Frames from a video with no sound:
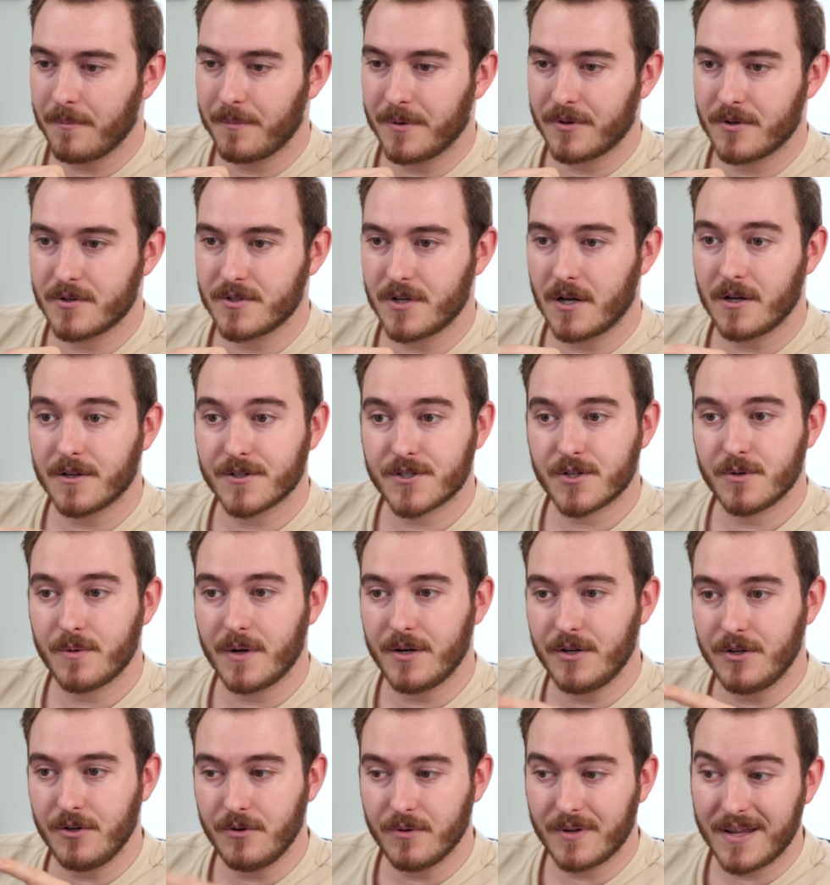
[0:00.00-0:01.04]
but there's also a
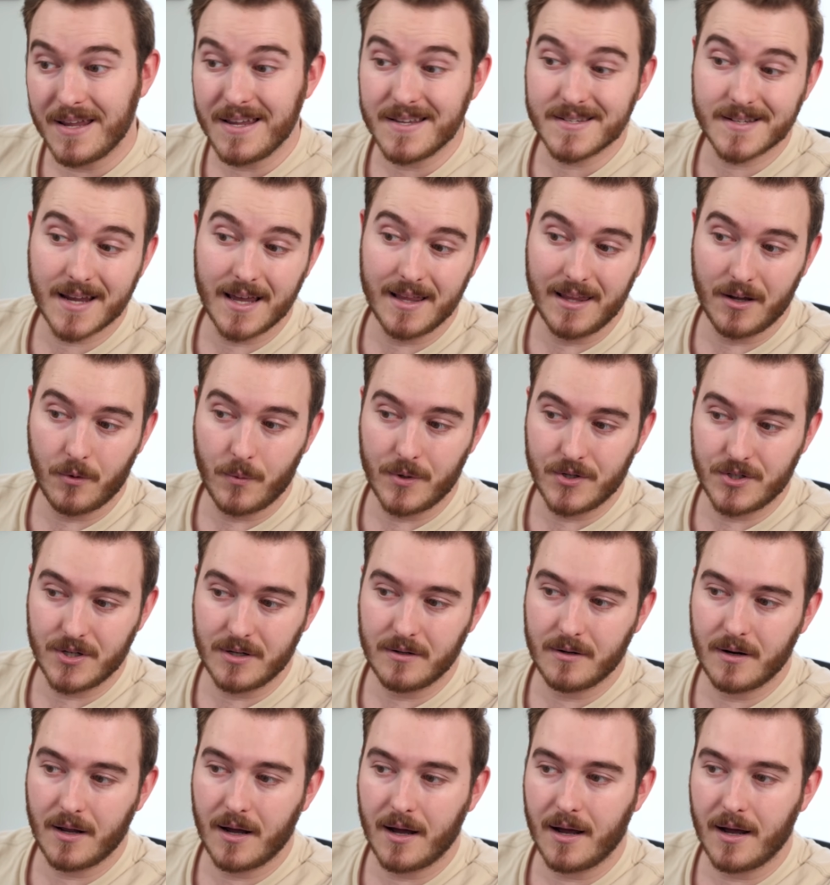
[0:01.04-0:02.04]
new key scaling widget.